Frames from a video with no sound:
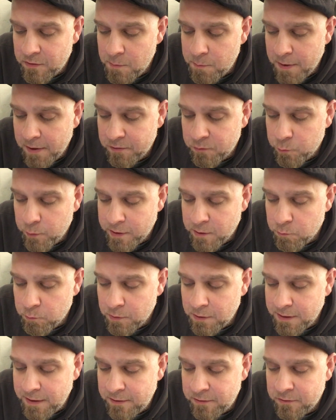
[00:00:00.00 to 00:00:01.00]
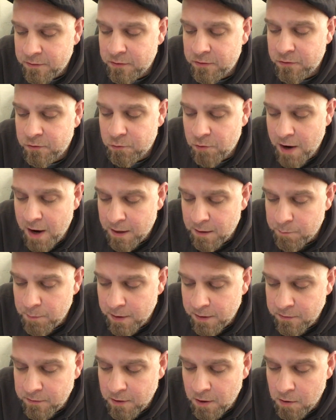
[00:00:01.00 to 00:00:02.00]
the best way to distract
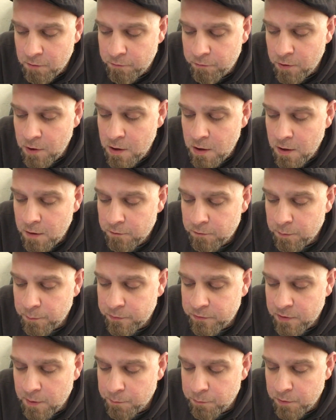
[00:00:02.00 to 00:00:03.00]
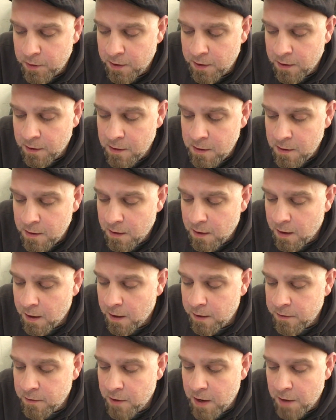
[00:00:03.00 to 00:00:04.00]
myself from something
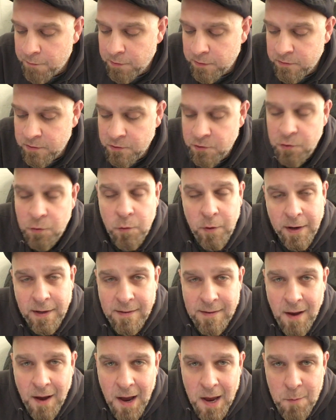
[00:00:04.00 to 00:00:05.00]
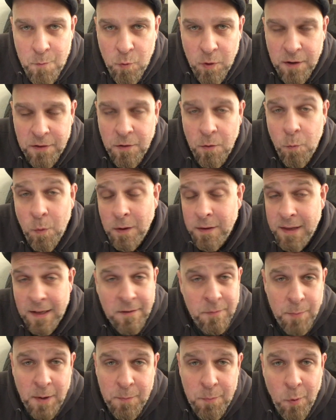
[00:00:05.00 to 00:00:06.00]
you're having such a great time with? Well,
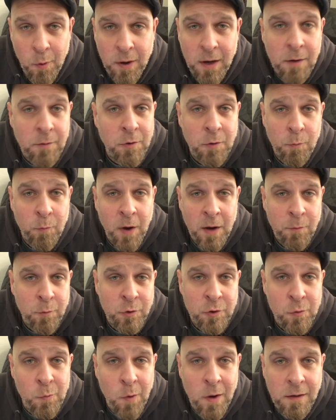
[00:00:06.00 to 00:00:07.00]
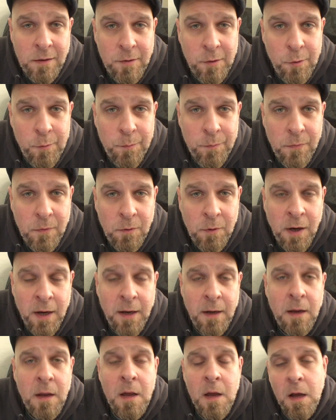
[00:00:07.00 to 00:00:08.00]
that's my point. Why would you want to?
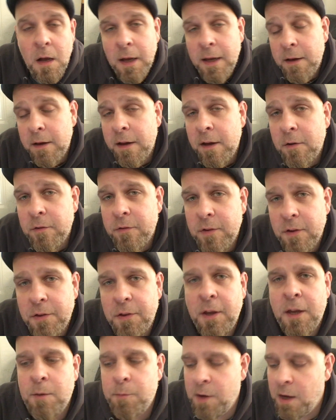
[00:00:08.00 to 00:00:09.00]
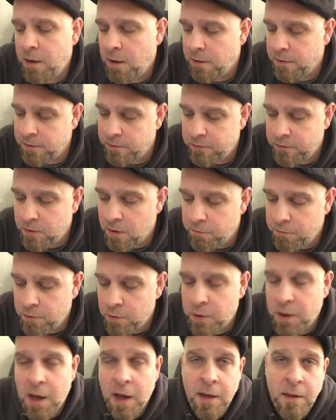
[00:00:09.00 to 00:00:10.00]
Right? Here's the thing about all this stuff,
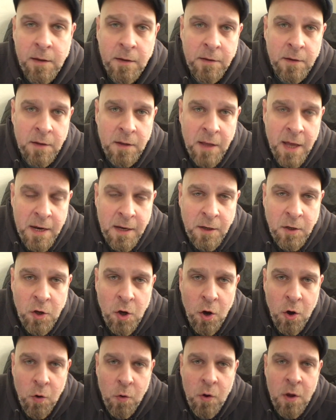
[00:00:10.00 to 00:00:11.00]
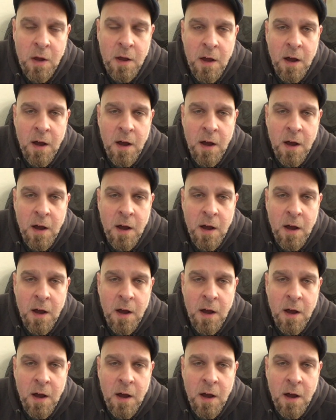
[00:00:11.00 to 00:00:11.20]
okay? The letting go.